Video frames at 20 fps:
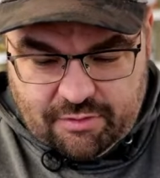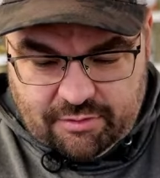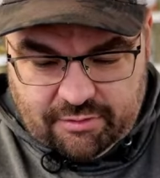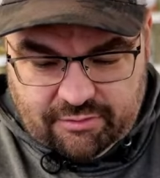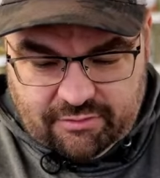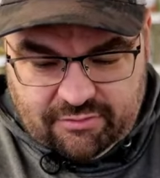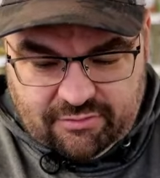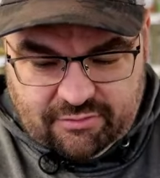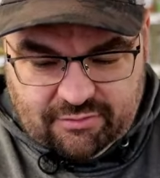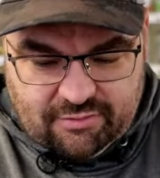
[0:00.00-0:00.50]

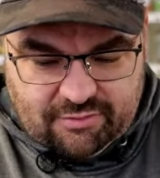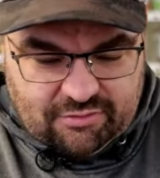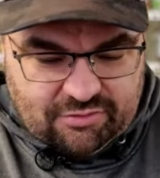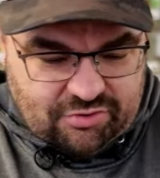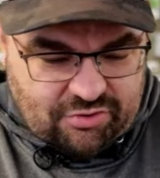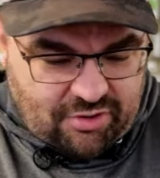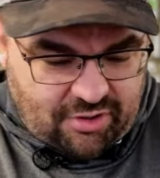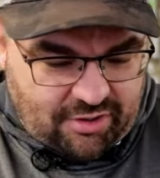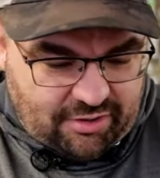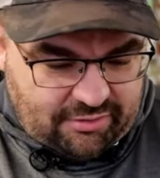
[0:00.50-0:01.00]
Let's see.
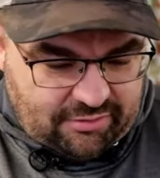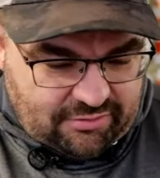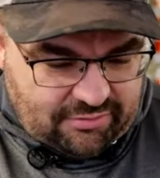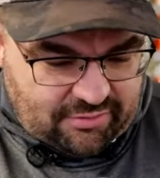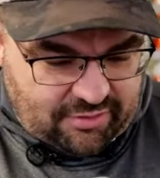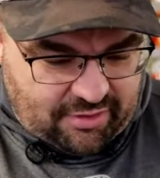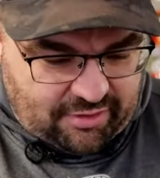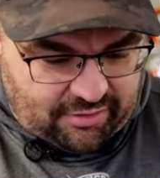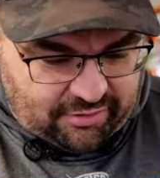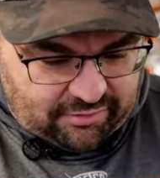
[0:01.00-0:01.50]
Sean
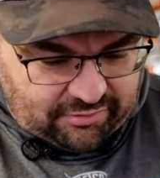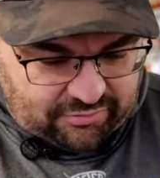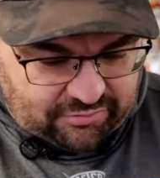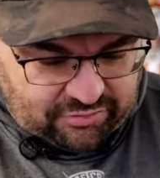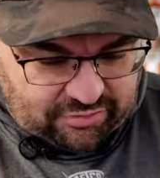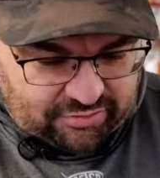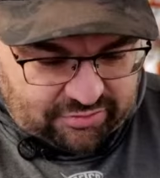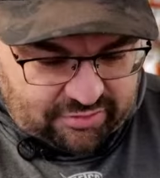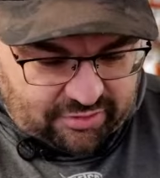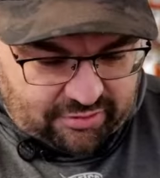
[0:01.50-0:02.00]
says
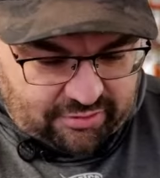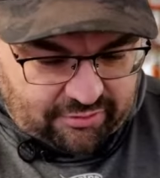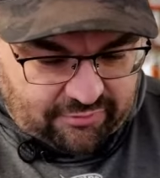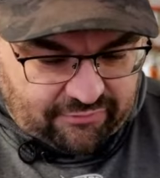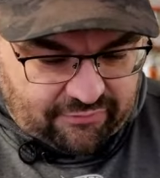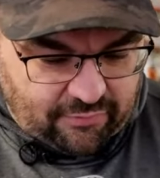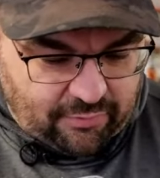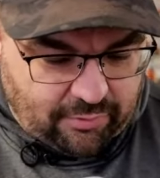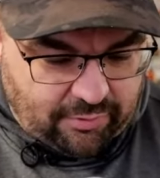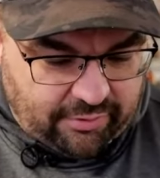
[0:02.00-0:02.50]
just under
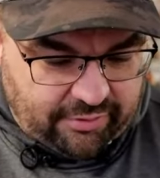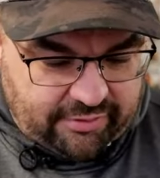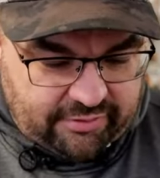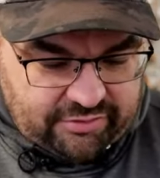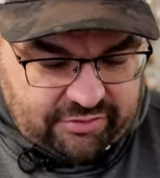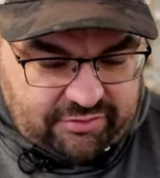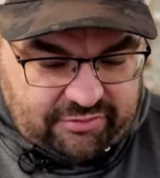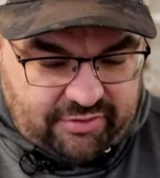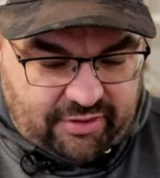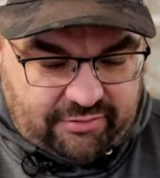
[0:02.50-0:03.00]
4
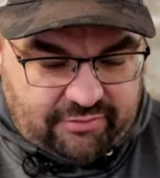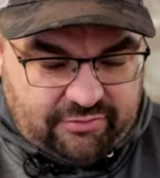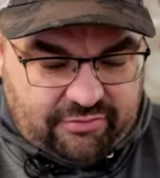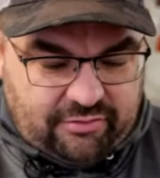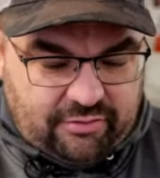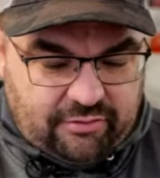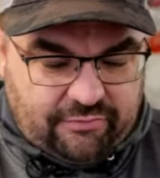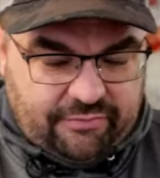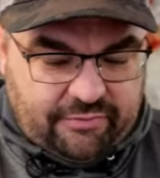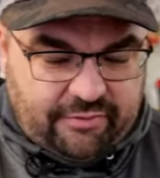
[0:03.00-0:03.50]
inches on
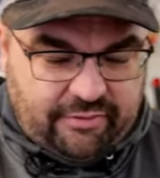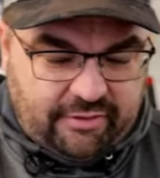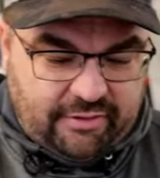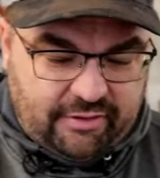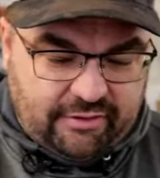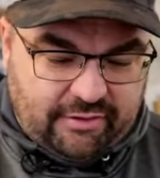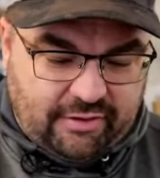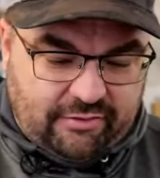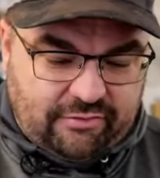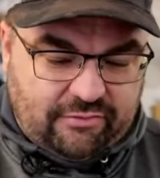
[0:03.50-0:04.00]
Silver
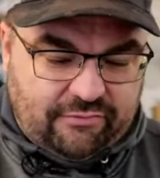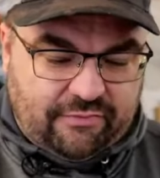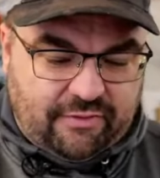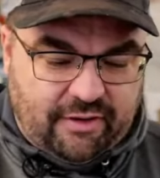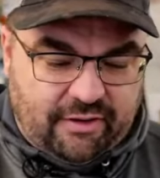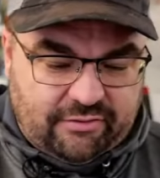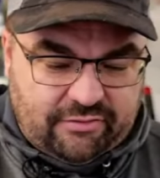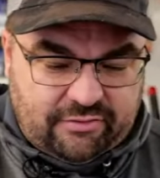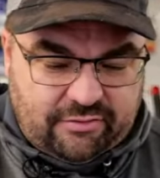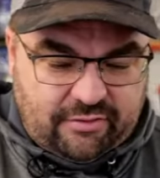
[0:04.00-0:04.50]
Lake as of
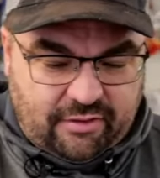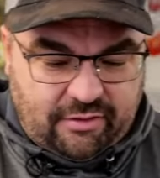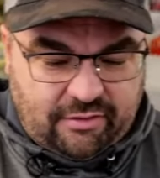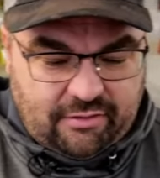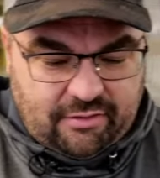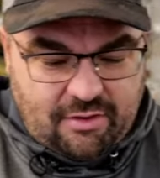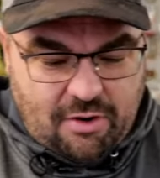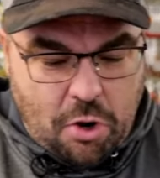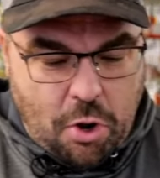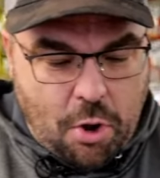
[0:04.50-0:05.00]
last night.